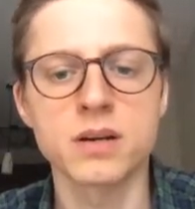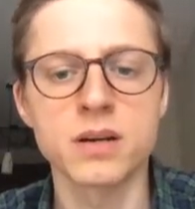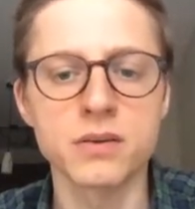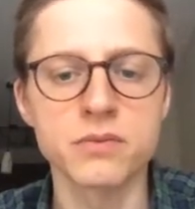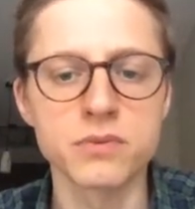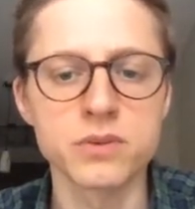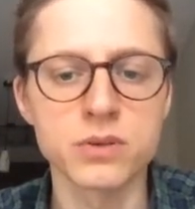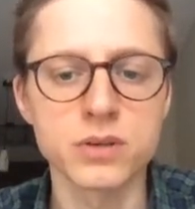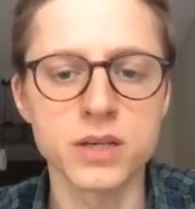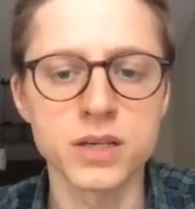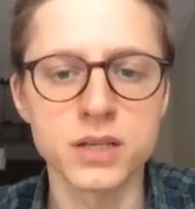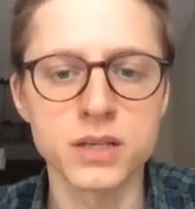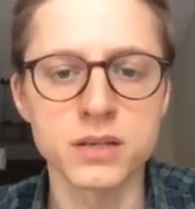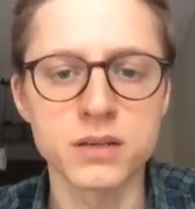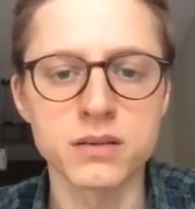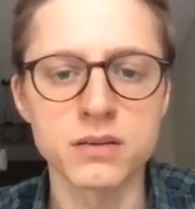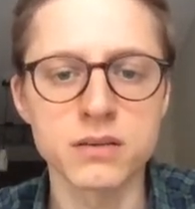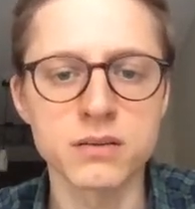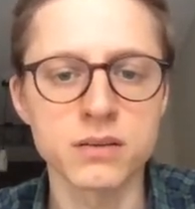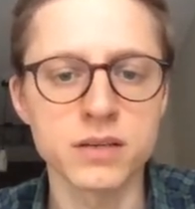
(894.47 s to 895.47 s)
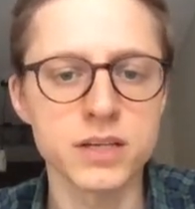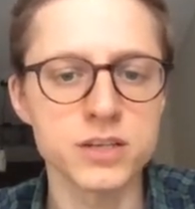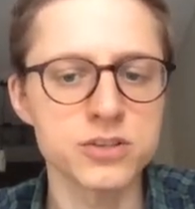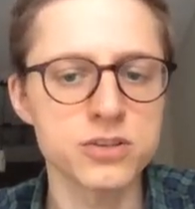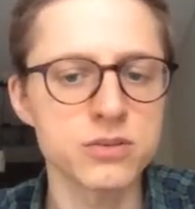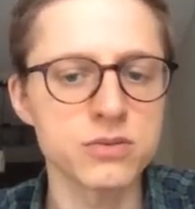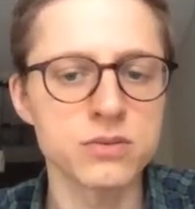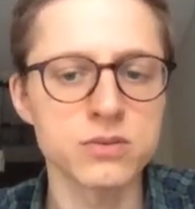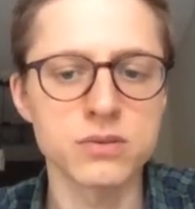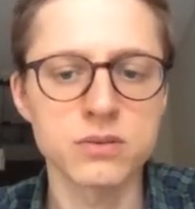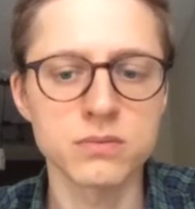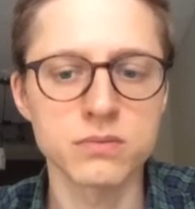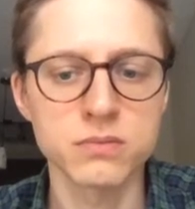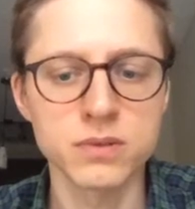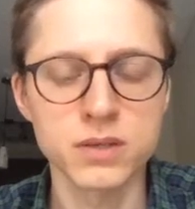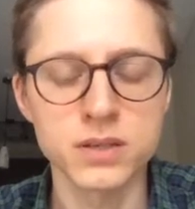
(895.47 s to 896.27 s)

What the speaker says: how you can cache your